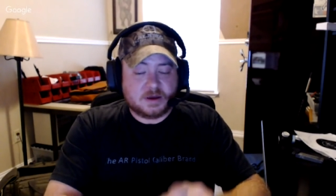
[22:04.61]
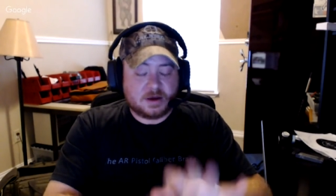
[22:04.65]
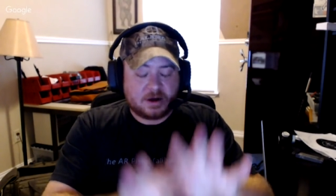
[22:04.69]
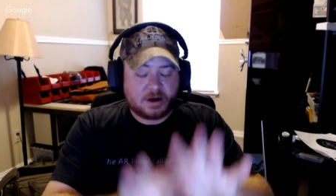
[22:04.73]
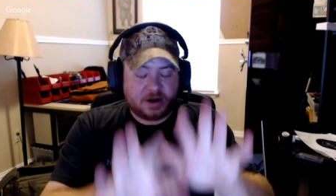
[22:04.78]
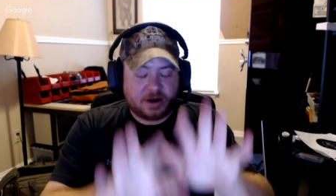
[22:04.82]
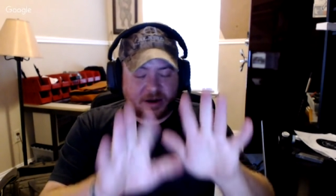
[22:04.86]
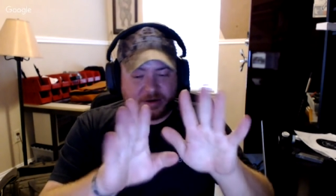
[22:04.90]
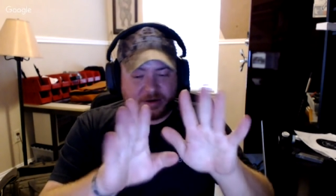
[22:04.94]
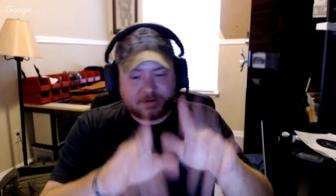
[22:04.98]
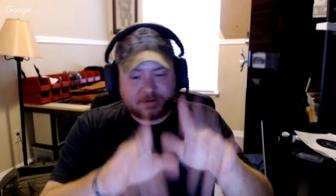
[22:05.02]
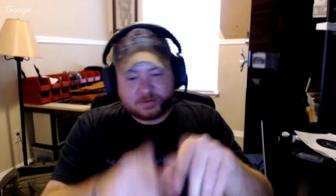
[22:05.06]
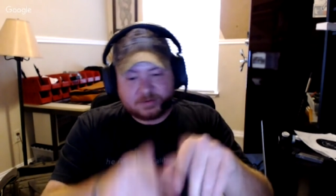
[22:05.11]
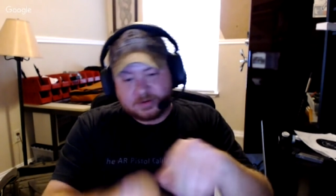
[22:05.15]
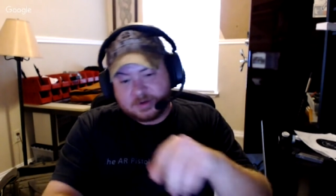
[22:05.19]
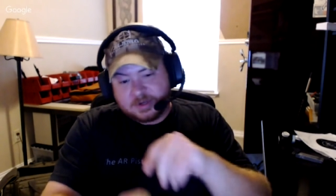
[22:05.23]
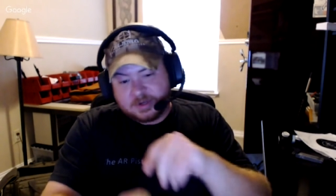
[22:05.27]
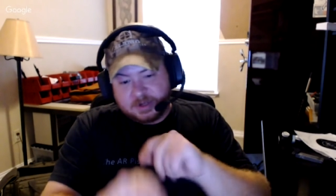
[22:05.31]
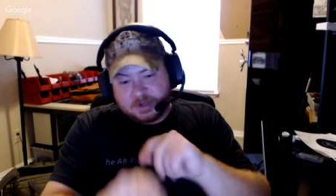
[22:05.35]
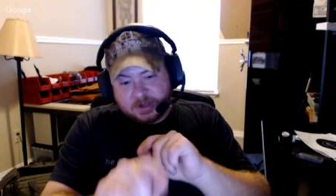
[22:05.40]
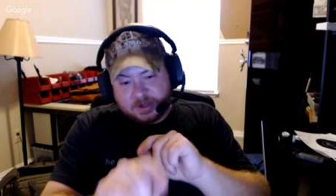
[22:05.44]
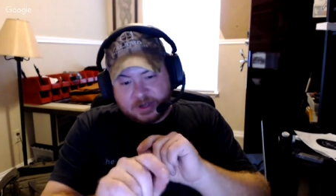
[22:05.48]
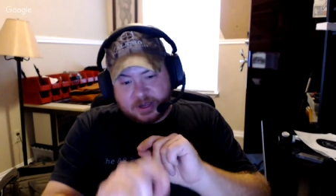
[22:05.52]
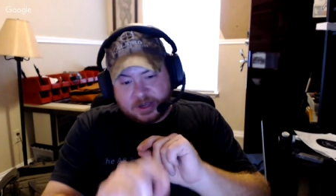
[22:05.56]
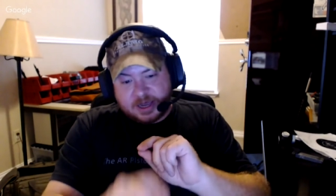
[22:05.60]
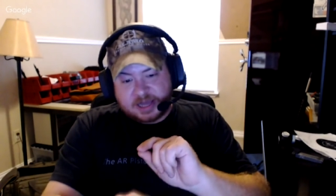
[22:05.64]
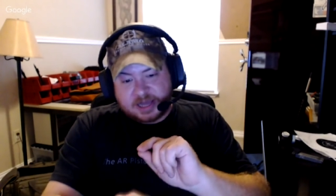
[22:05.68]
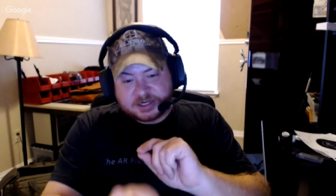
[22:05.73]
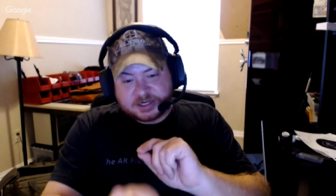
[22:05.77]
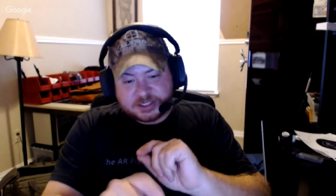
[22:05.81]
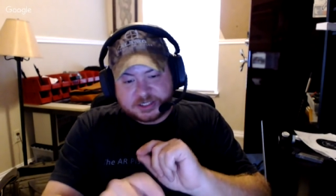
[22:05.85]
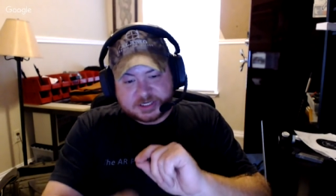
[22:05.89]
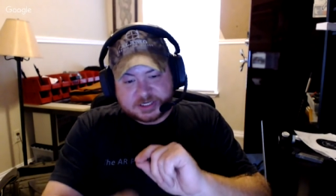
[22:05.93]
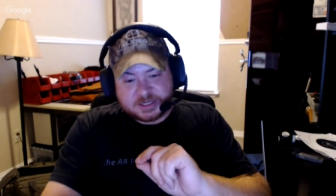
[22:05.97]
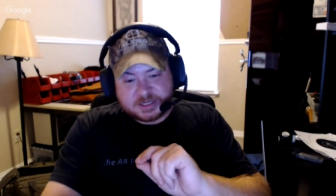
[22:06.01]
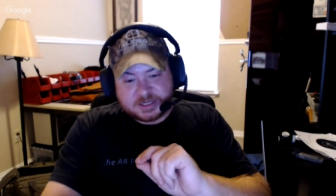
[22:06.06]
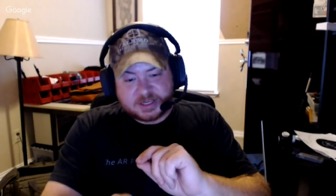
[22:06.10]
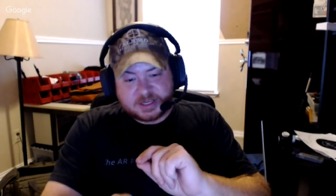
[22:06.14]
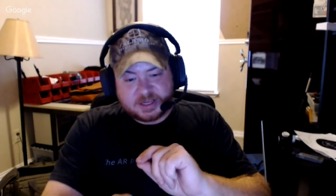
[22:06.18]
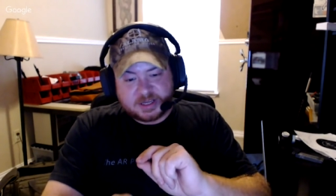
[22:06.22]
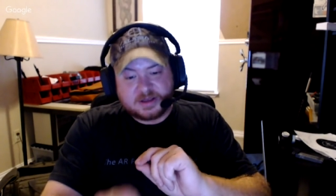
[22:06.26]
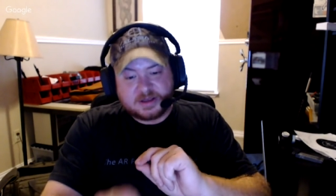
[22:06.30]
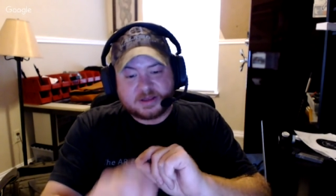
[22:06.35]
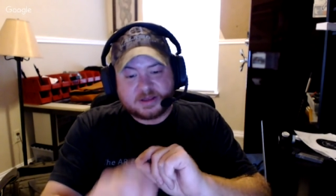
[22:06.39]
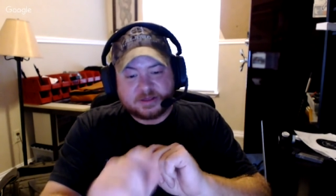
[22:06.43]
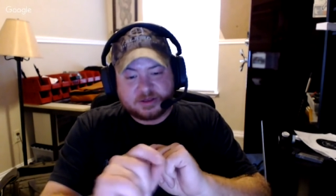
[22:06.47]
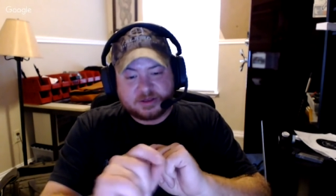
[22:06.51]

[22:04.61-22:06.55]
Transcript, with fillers: all right Hachizinki,